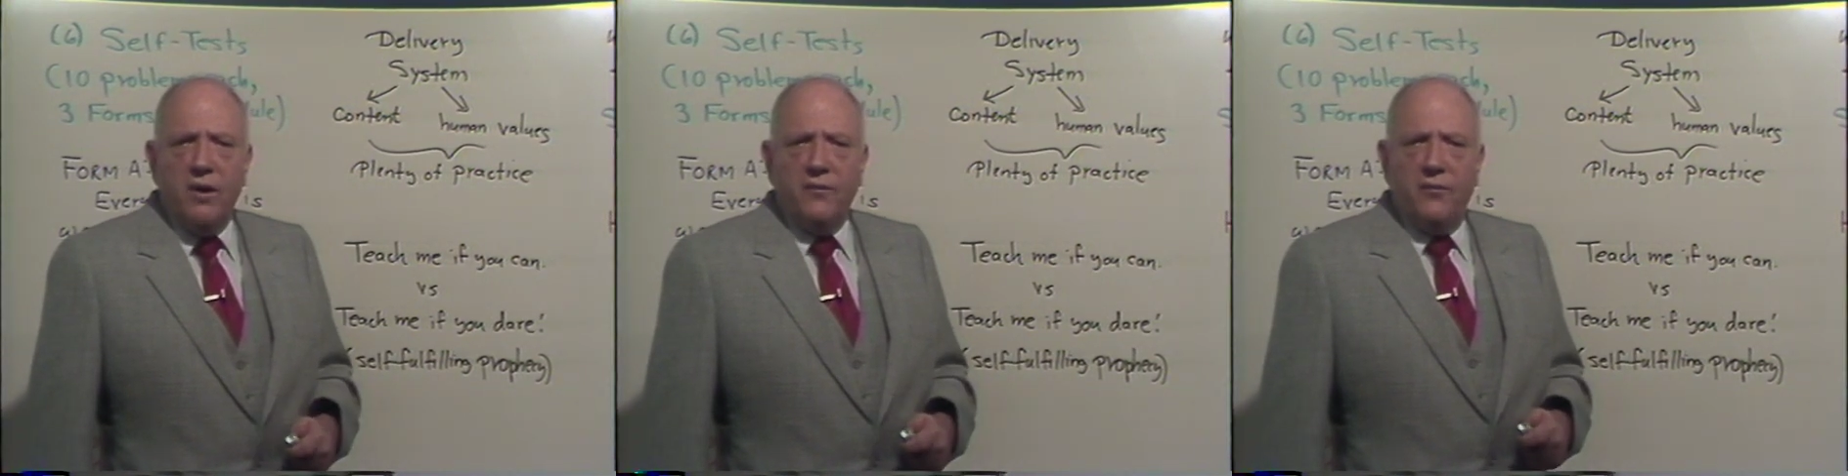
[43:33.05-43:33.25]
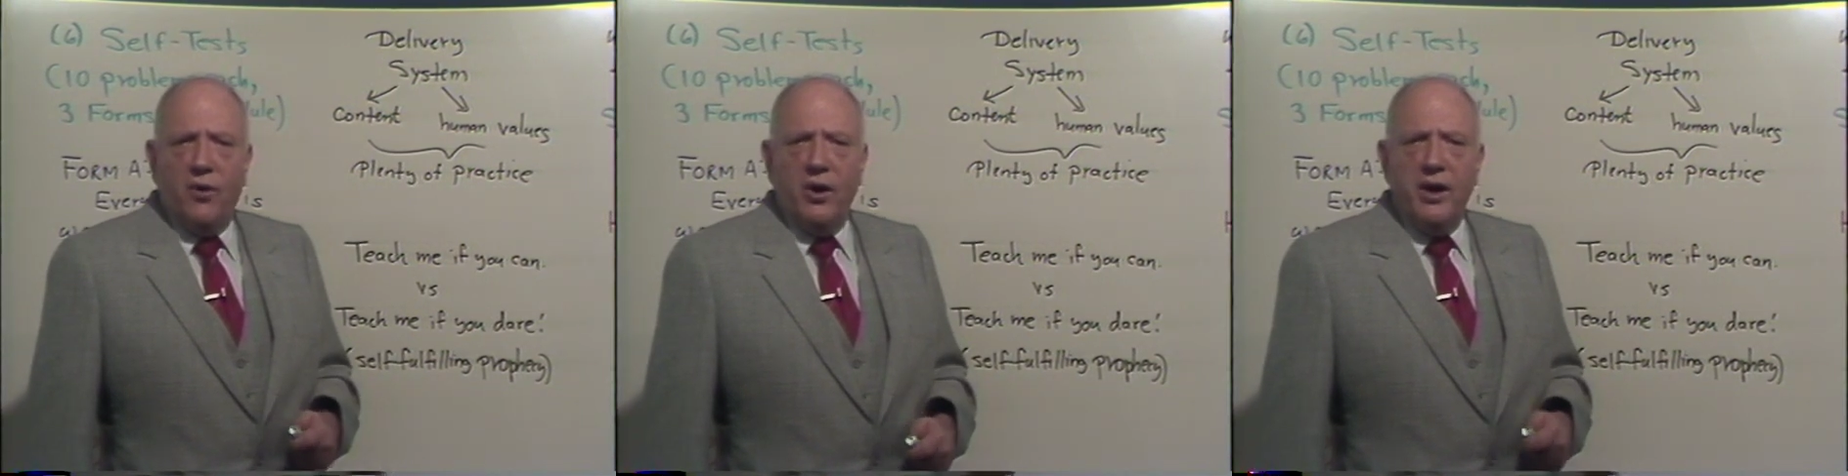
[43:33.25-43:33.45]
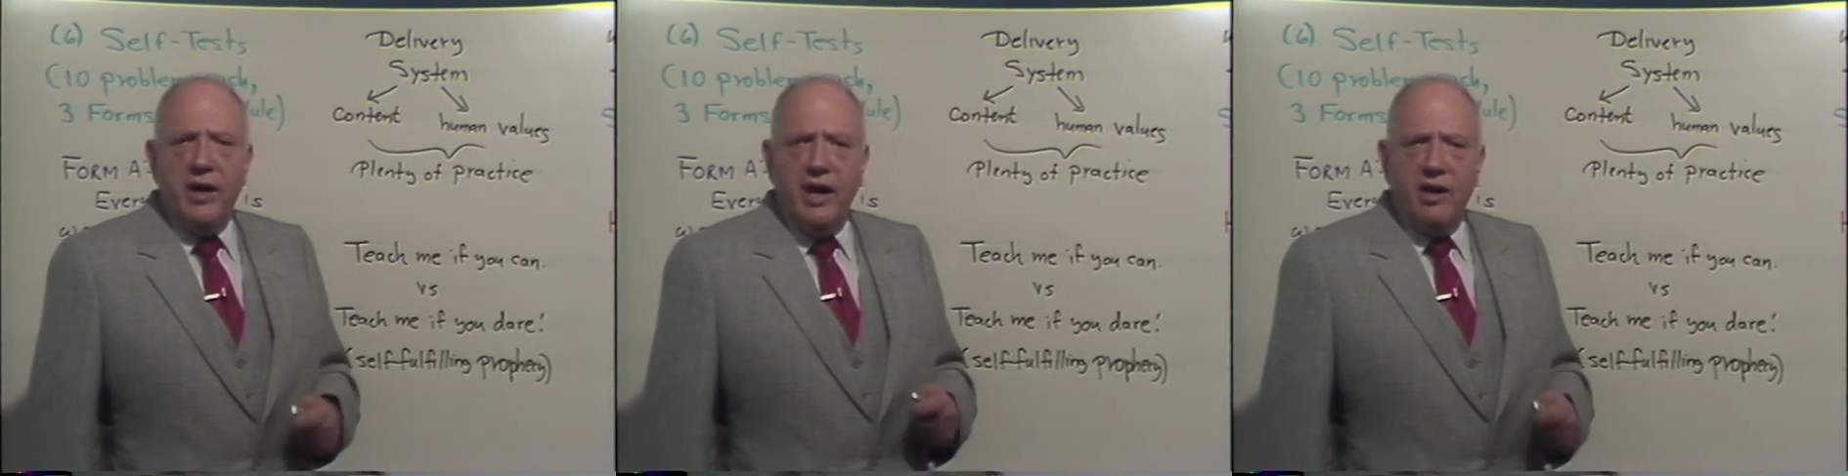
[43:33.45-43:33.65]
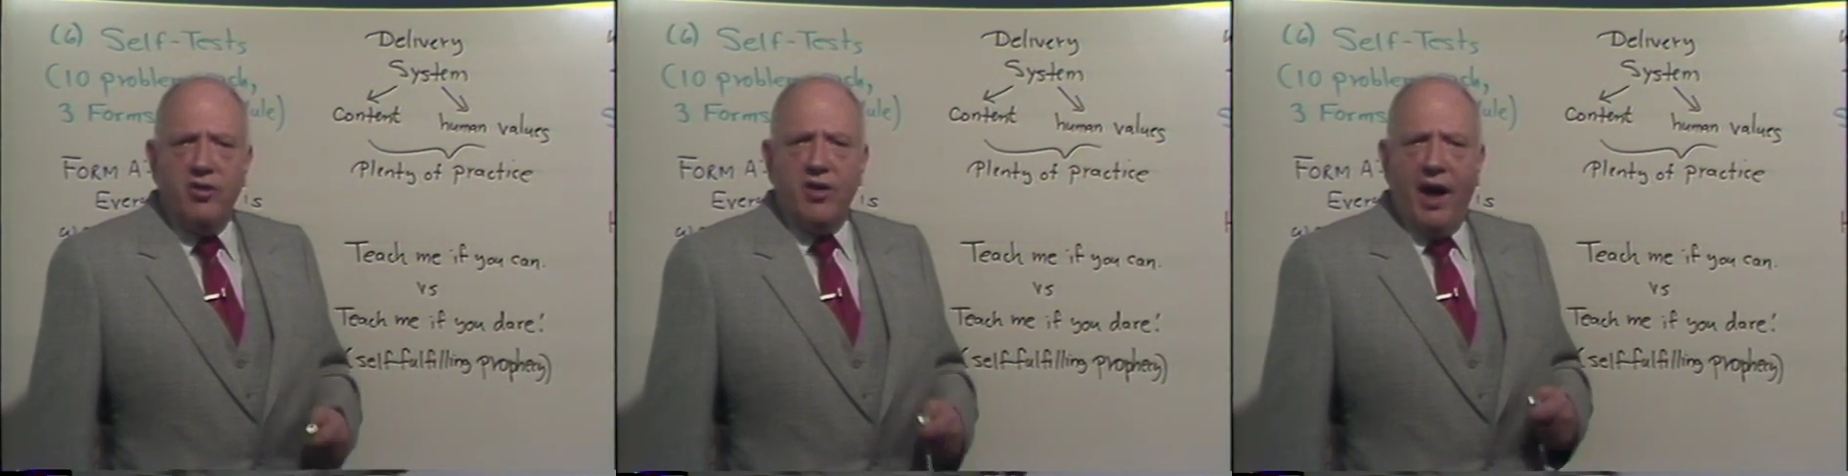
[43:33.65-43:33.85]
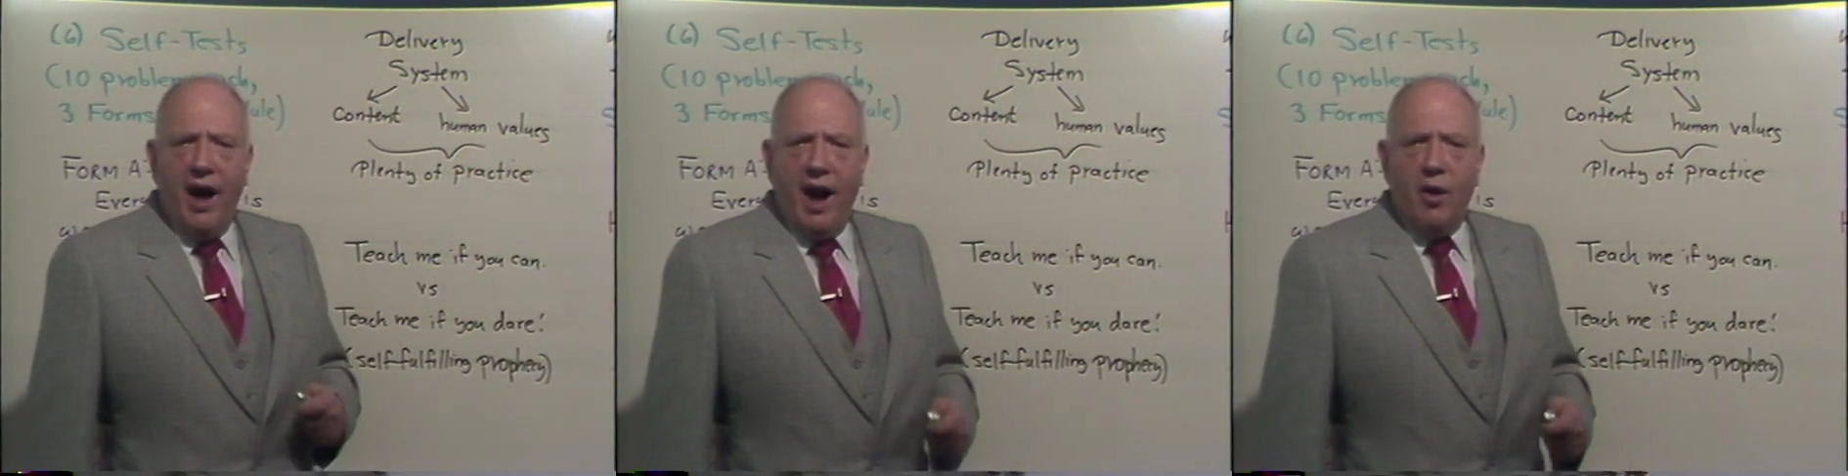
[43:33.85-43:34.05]
for
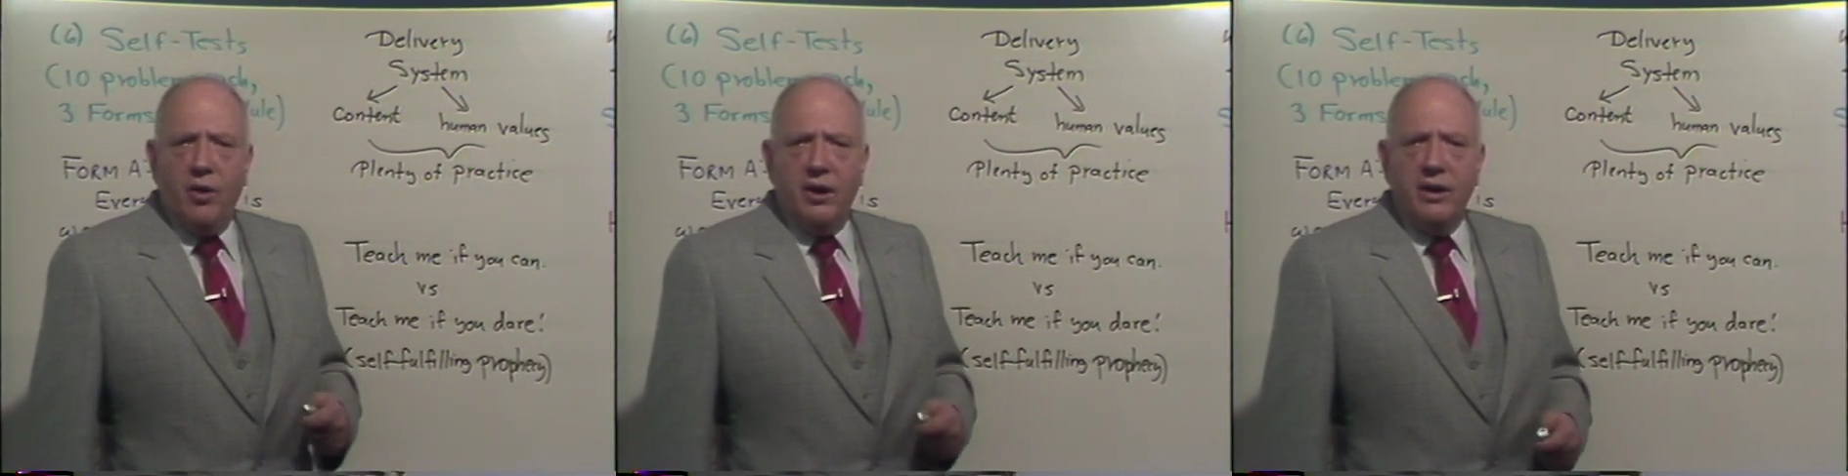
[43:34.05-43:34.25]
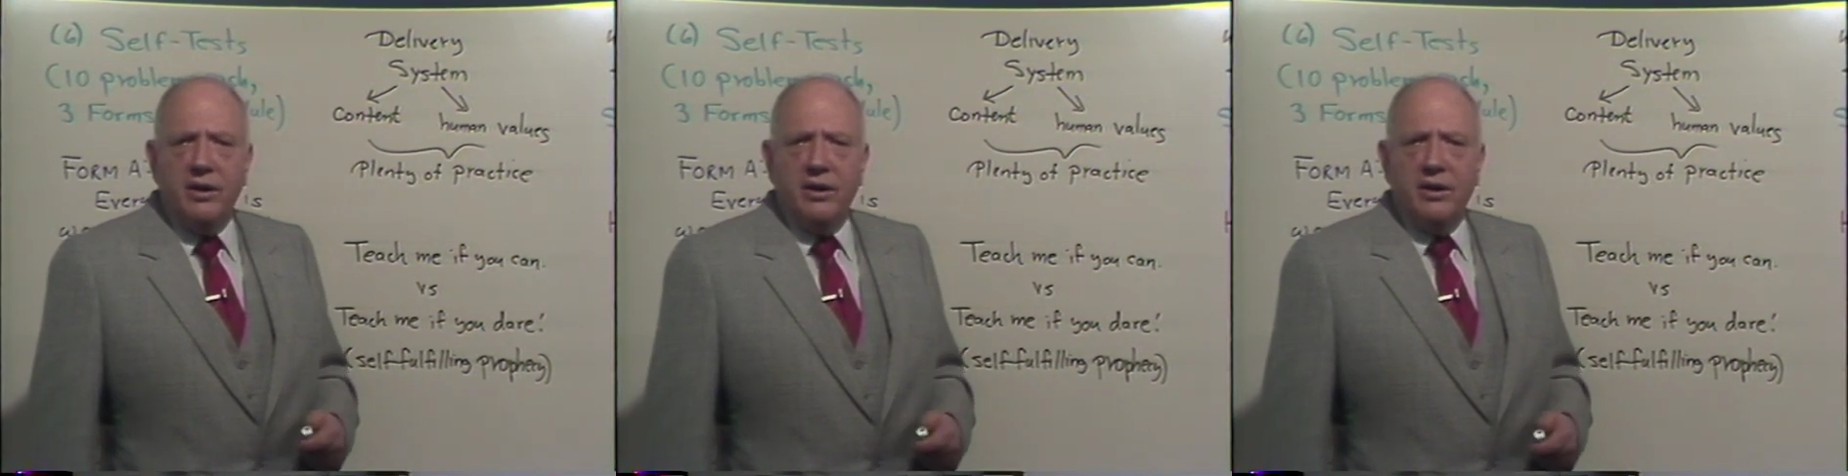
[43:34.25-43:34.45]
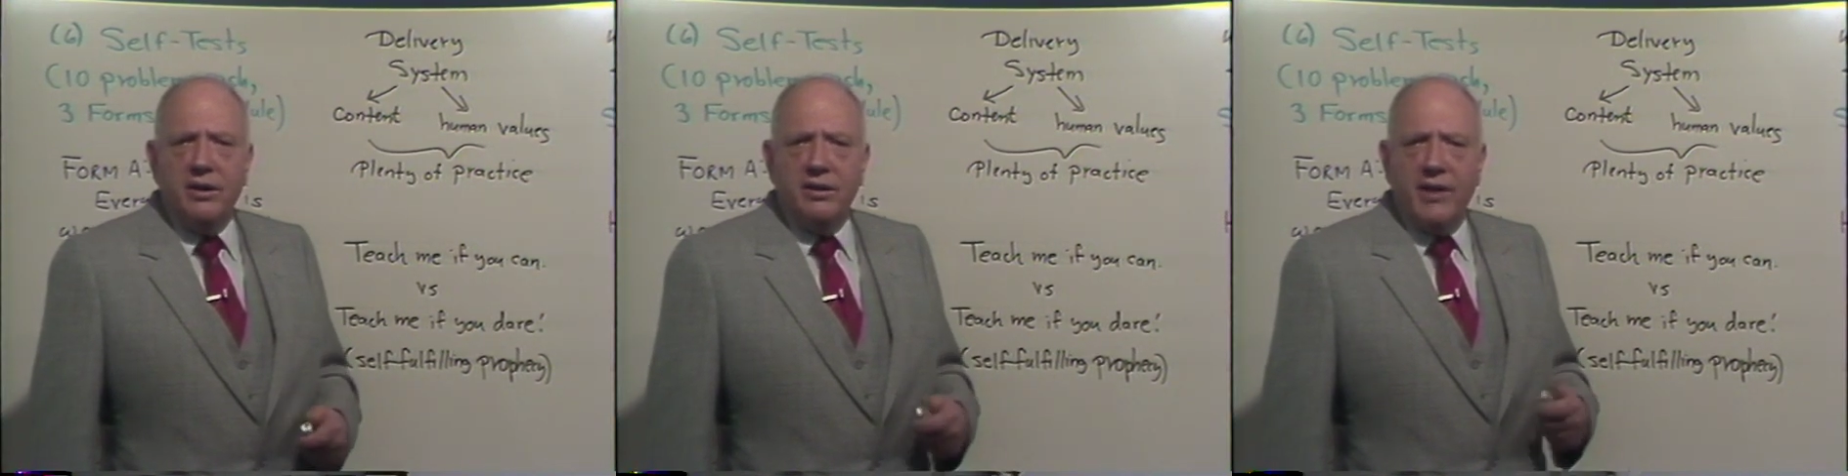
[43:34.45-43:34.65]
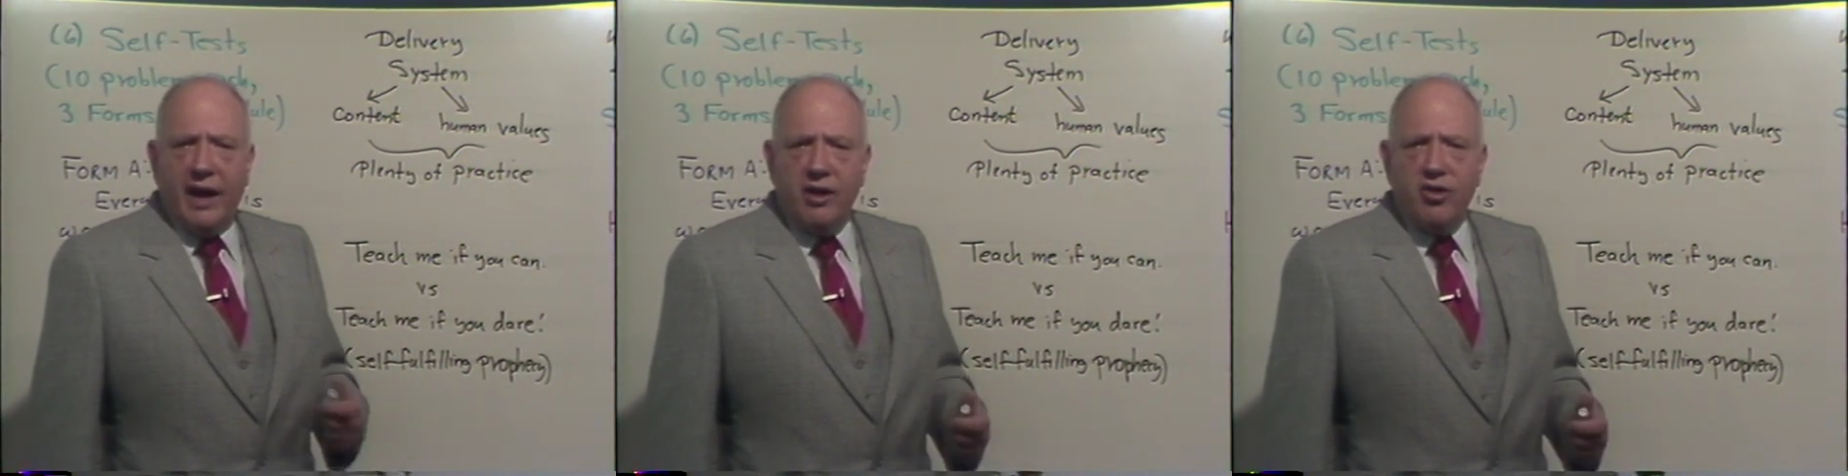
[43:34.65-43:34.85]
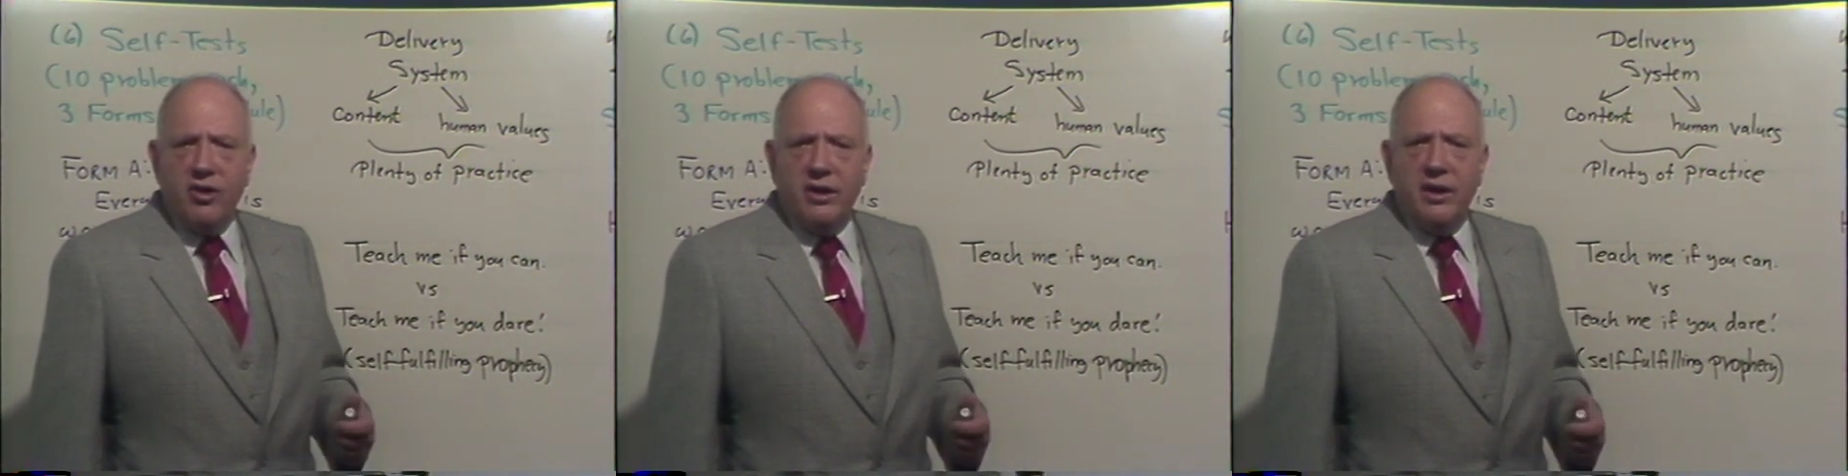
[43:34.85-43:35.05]
each hour
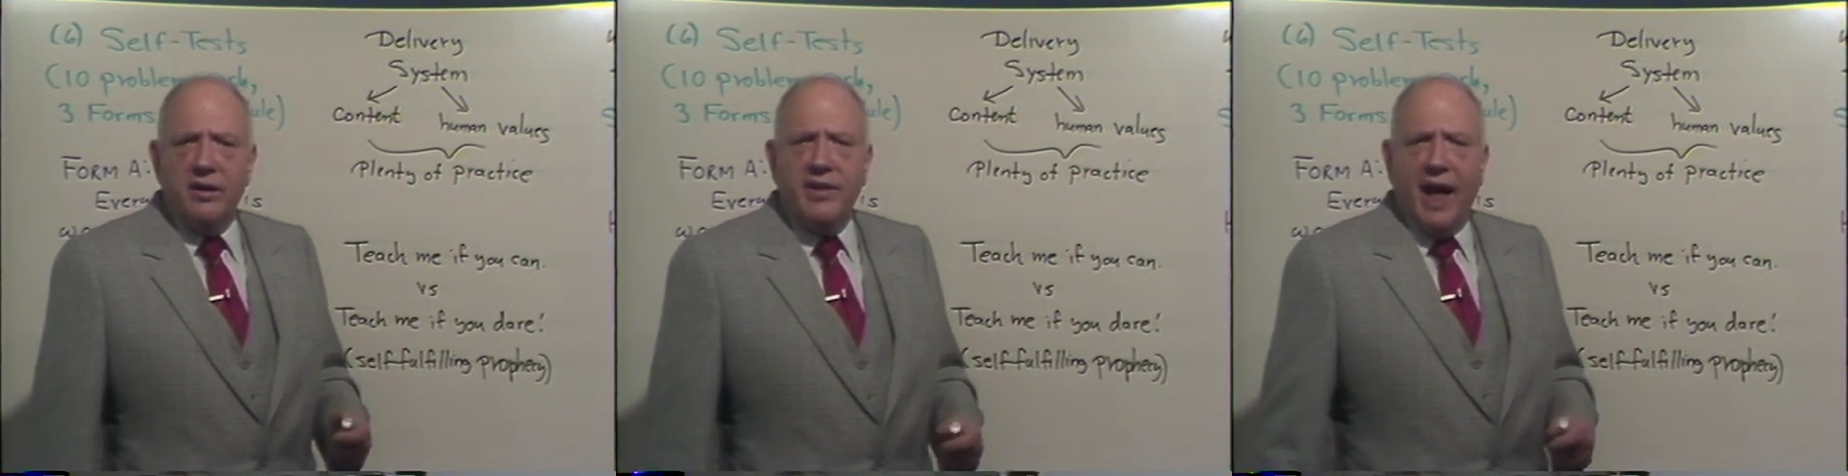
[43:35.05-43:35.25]
lecture.